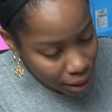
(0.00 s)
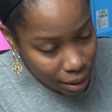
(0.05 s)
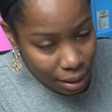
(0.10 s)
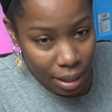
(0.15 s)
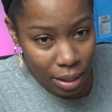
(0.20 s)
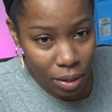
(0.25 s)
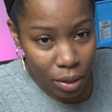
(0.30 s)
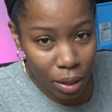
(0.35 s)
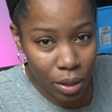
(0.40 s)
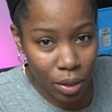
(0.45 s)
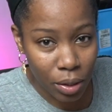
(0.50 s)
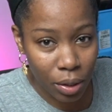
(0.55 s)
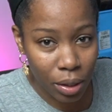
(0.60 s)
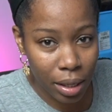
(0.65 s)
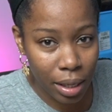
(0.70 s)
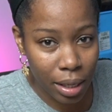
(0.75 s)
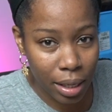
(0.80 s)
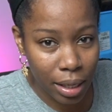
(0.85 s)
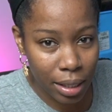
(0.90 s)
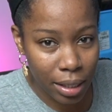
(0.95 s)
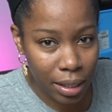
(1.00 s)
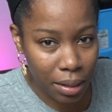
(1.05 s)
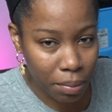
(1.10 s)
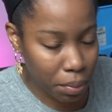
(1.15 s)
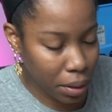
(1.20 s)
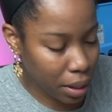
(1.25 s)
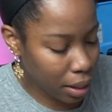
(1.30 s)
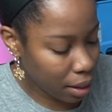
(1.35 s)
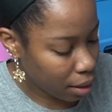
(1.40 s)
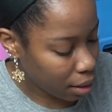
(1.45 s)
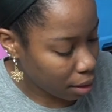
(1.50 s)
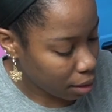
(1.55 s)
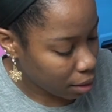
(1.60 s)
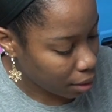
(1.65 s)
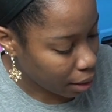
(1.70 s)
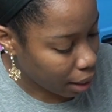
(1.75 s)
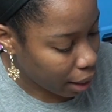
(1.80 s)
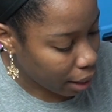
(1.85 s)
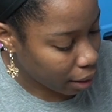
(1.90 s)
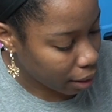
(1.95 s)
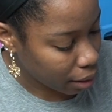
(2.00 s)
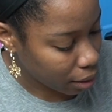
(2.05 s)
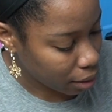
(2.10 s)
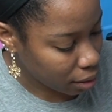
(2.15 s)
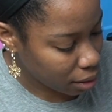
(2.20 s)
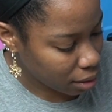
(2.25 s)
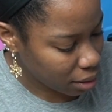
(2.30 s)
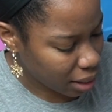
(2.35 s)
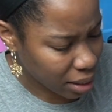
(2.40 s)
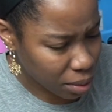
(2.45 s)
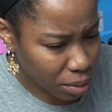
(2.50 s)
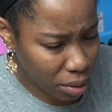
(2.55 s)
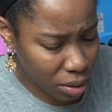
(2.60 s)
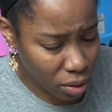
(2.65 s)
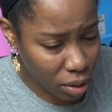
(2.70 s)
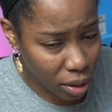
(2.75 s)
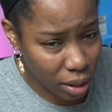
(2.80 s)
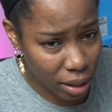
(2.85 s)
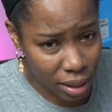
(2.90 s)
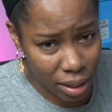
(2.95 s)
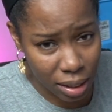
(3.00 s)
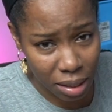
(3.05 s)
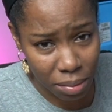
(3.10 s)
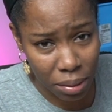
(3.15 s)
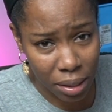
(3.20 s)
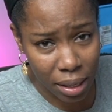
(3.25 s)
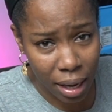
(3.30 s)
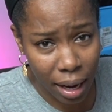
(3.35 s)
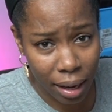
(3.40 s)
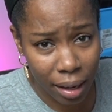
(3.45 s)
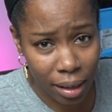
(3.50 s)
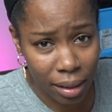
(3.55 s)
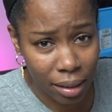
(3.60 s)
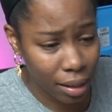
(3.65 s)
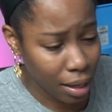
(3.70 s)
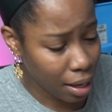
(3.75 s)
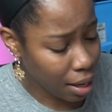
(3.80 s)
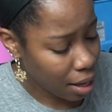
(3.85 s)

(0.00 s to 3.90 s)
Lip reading: this is also the speed dial. That's what it's called, the speed dial.